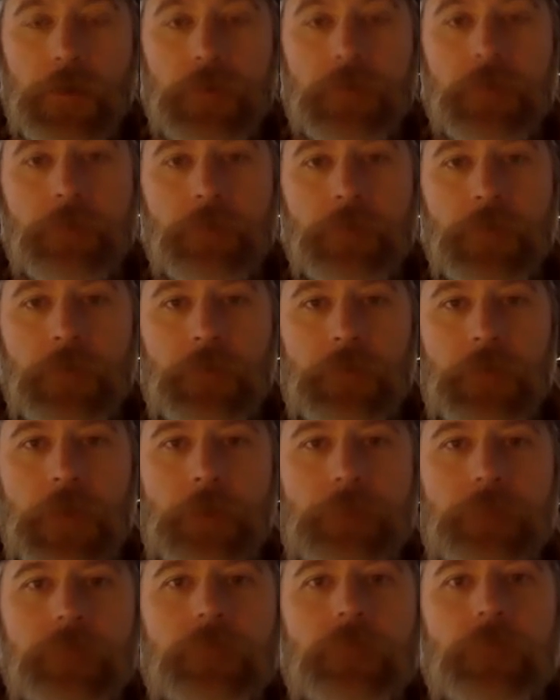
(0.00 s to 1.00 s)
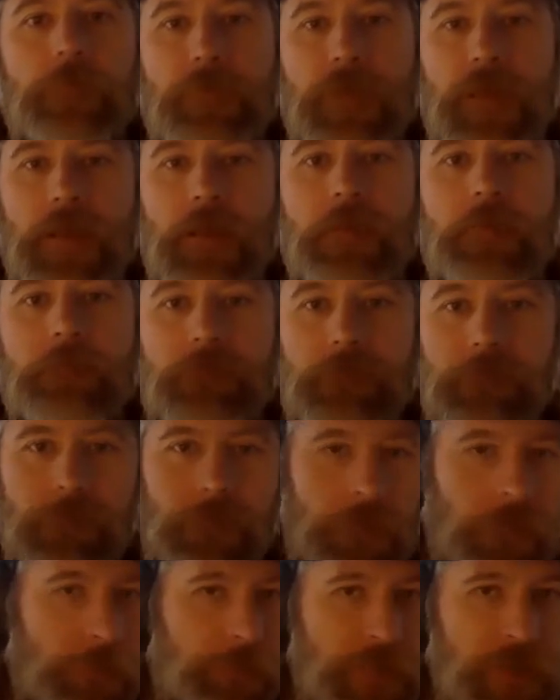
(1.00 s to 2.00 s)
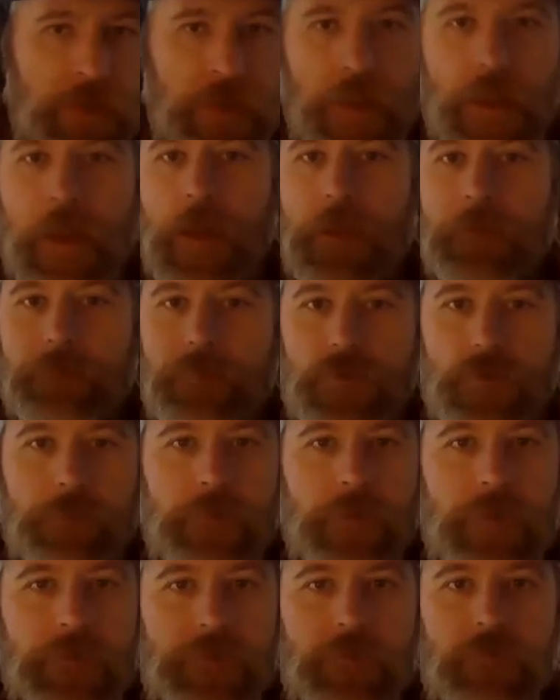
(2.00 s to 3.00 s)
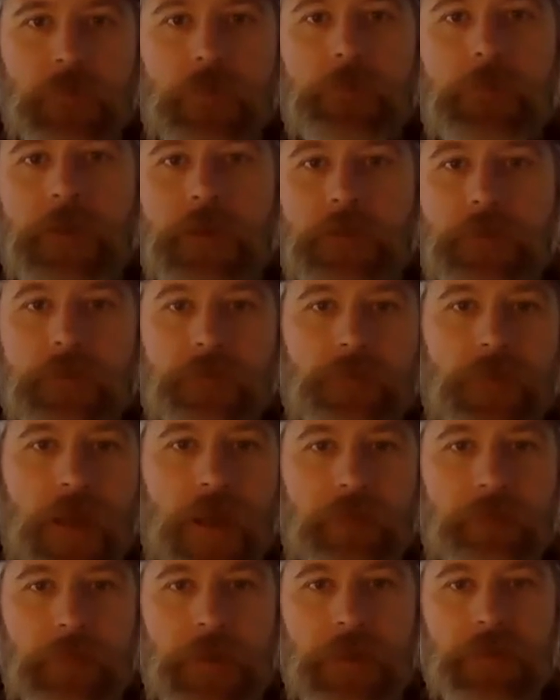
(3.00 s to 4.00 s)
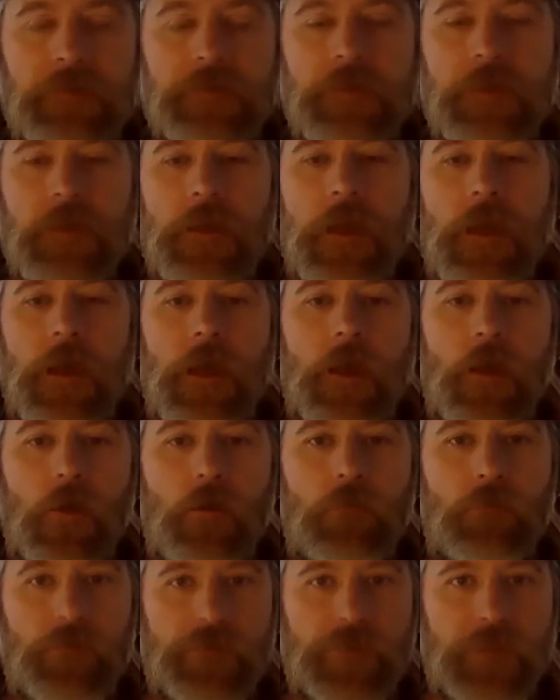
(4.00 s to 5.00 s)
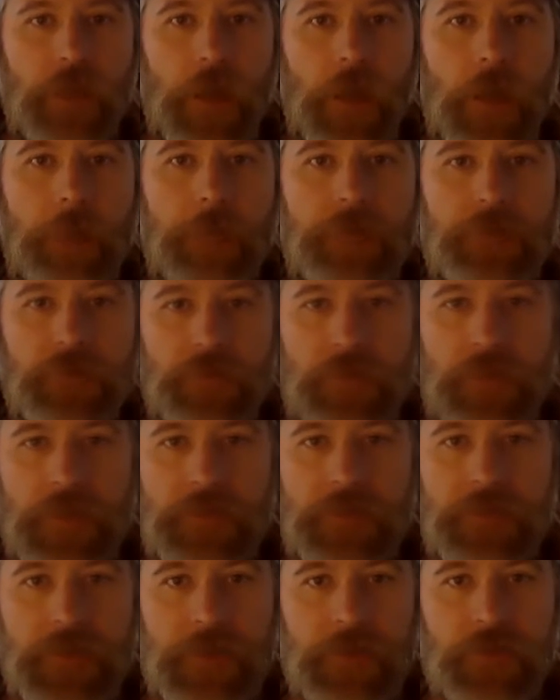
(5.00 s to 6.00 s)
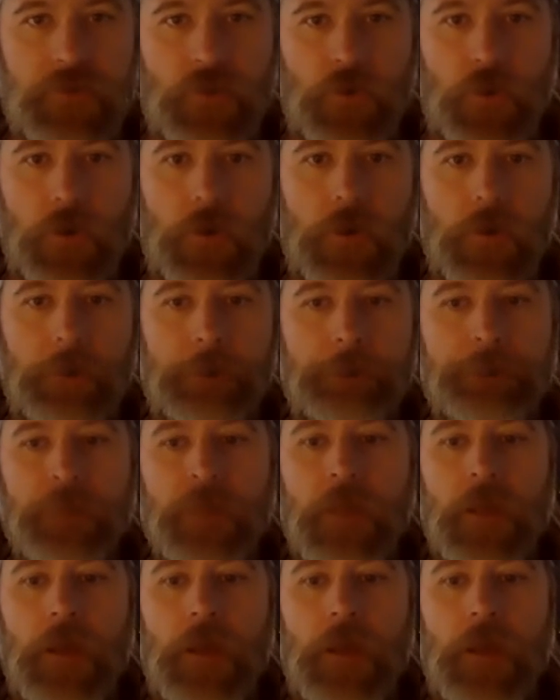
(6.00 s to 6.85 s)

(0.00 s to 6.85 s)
I like to build up to a minute, minute and a half, 2 minutes, 3 minutes, 5 minutes over time as your legs get stronger,